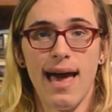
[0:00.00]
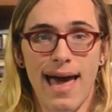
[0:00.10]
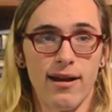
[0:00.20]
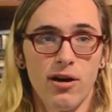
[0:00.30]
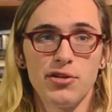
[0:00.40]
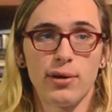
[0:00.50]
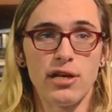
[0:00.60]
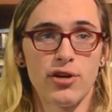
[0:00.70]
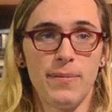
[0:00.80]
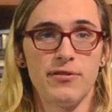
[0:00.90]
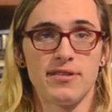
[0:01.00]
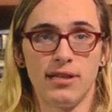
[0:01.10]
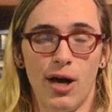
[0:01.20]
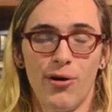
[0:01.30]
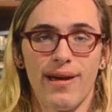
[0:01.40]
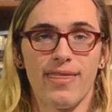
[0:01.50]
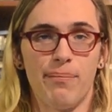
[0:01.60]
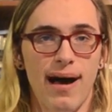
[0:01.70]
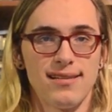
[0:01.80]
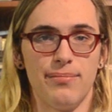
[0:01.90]
and it also contributes to lowering the
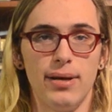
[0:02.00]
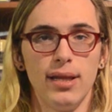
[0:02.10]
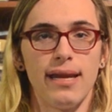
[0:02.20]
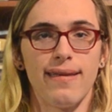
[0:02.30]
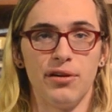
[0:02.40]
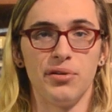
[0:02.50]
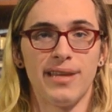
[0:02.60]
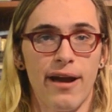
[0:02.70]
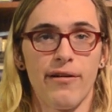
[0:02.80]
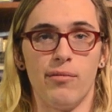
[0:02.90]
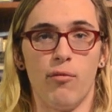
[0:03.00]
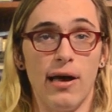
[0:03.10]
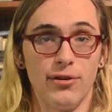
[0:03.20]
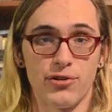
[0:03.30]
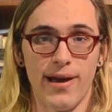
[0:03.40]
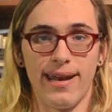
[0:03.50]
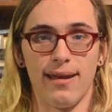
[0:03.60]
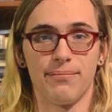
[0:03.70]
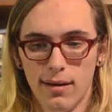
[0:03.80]
possibility that you'll tear them while you're training.